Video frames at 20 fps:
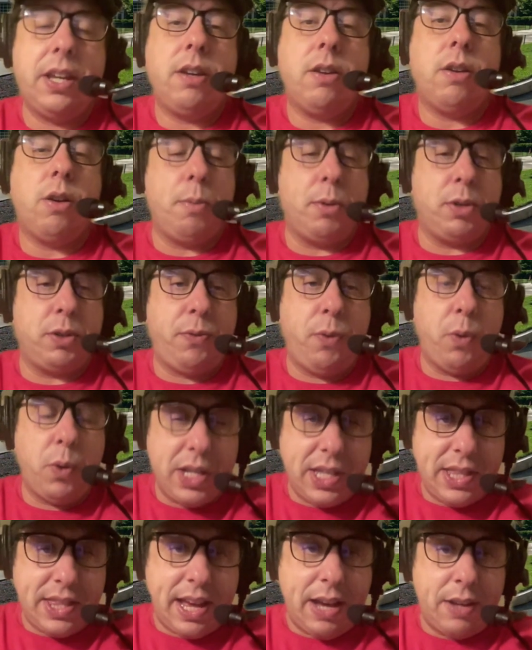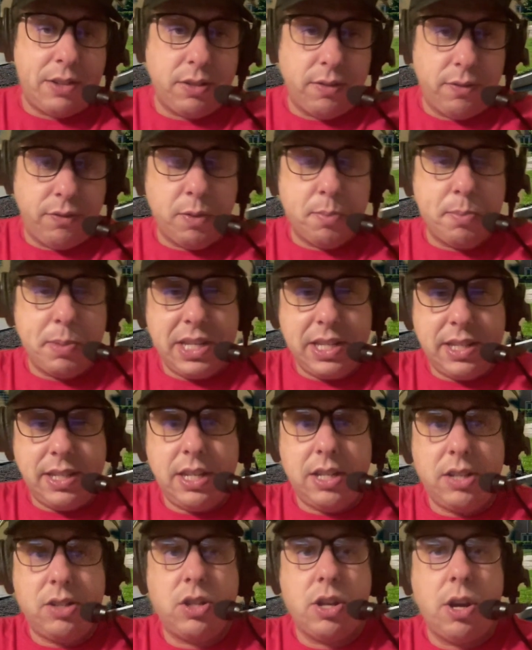almost 40,000 for
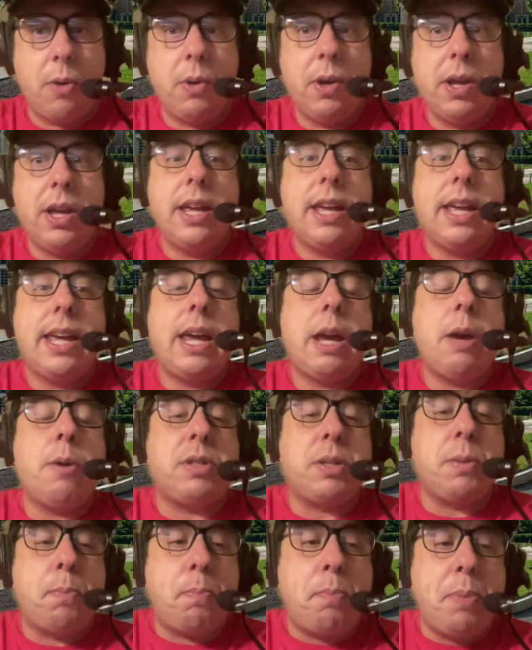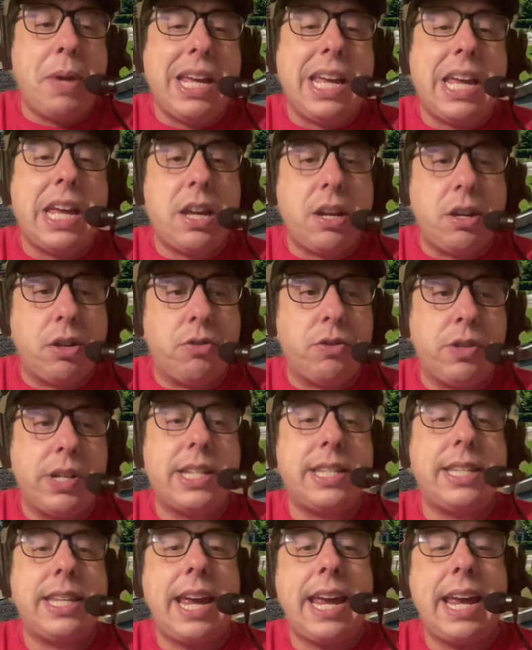BC. So it was a big
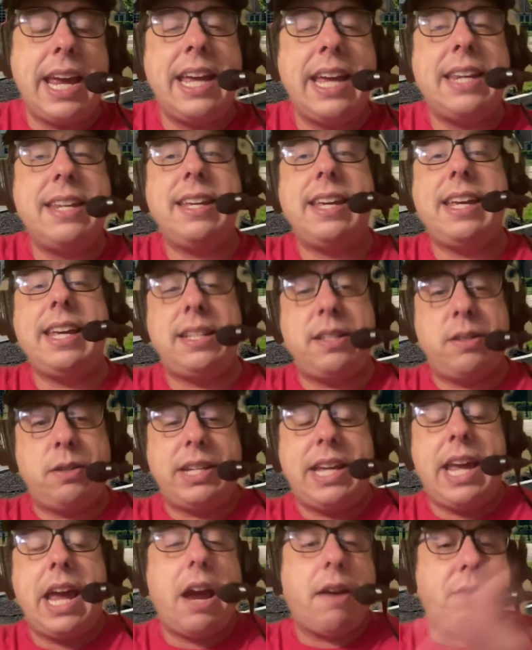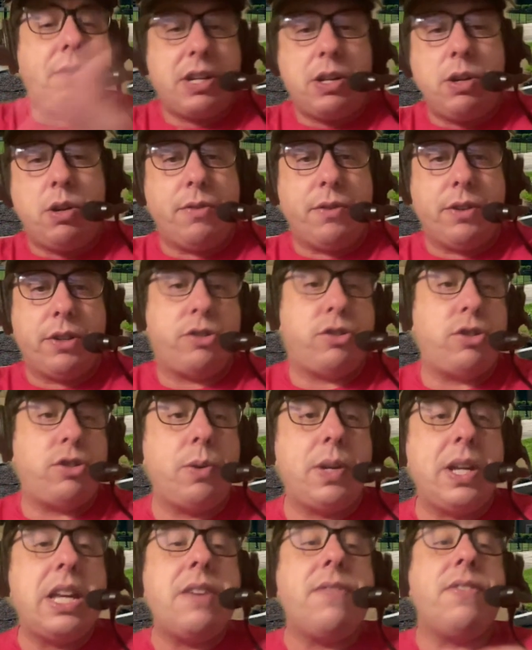increase, and it's carried over.
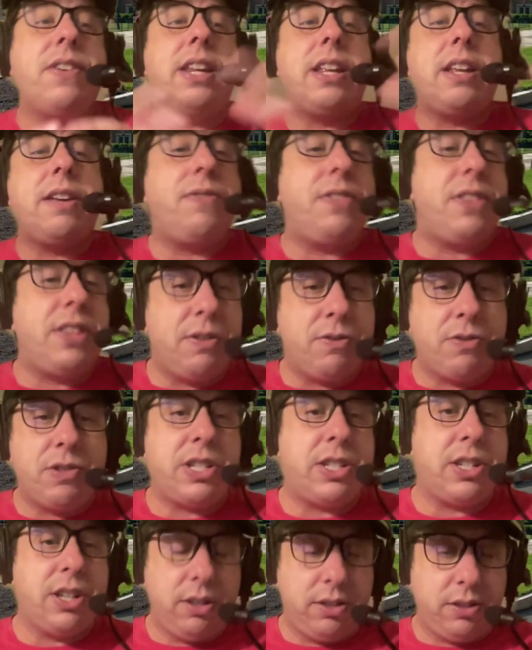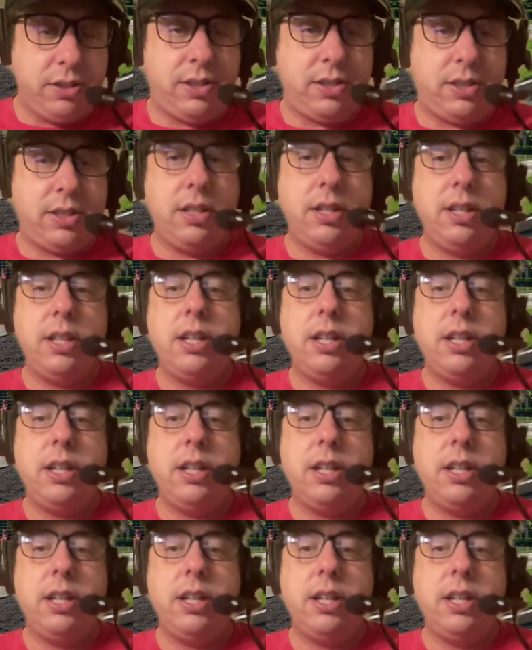So even if the results,